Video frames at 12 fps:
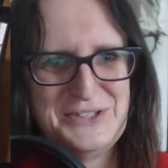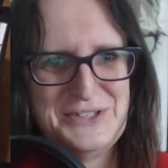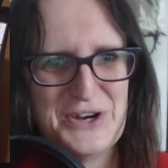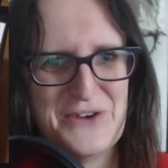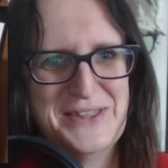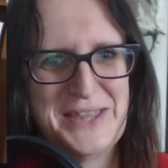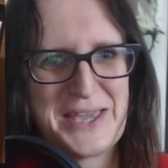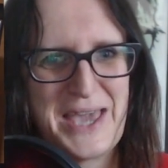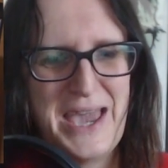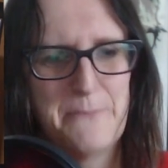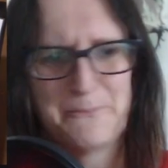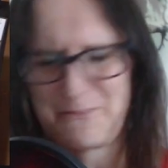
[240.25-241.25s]
during the
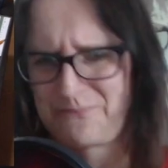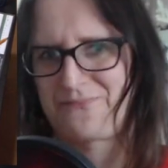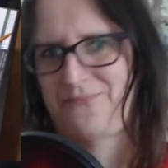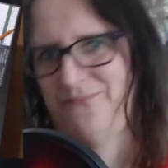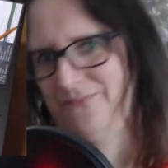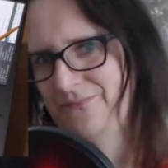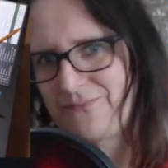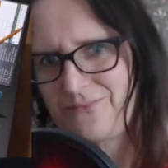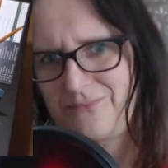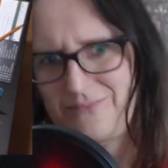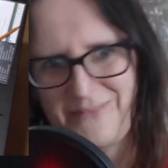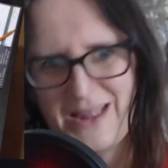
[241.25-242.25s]
game.
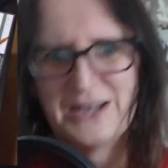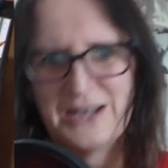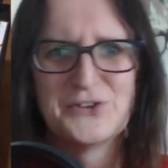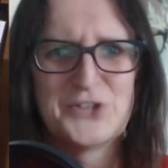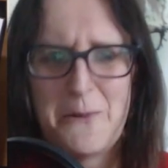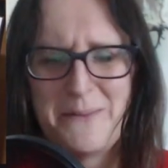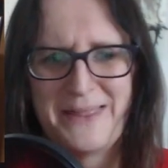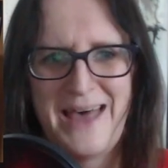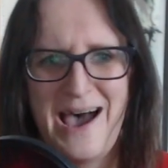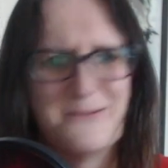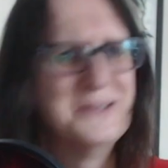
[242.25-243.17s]
And on top of that,